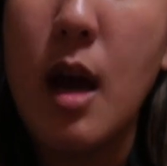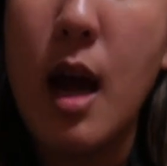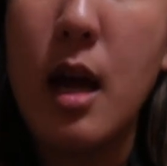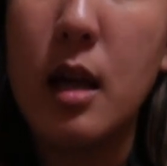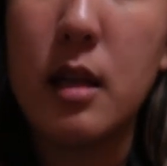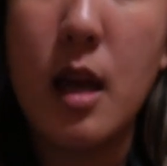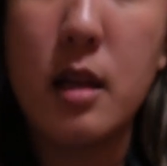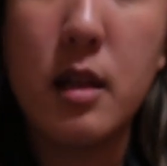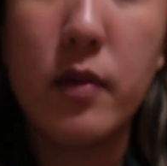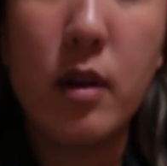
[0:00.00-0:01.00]
and
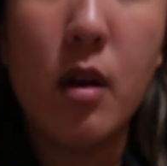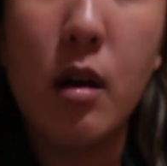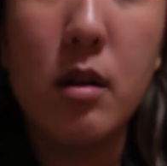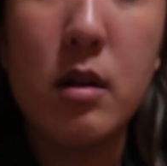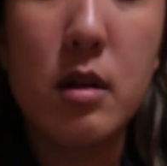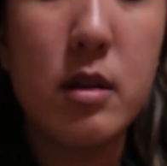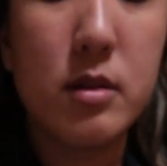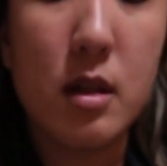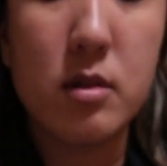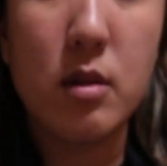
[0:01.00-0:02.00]
get different colors
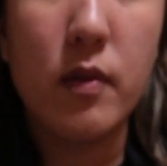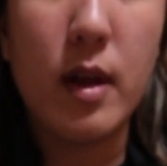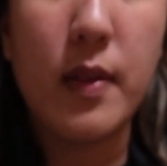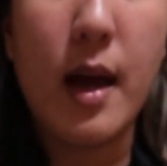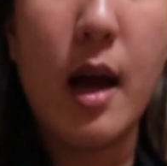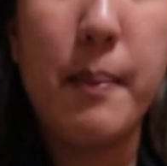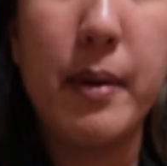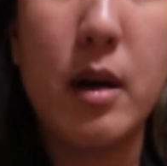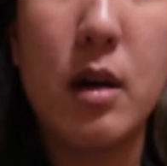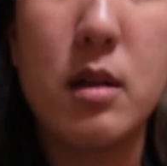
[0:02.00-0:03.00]
and stuff like that,
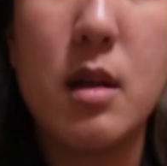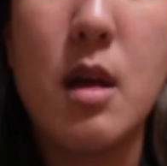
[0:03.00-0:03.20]
but